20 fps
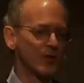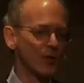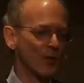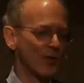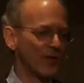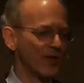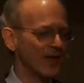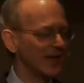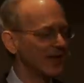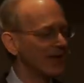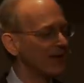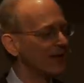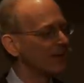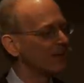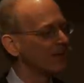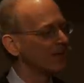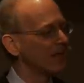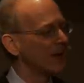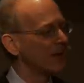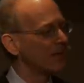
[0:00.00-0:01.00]
to the
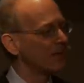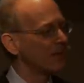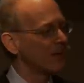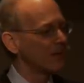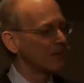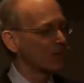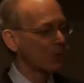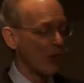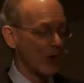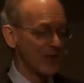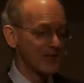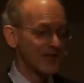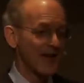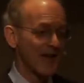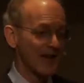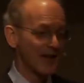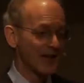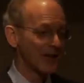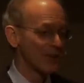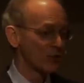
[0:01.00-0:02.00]
quartet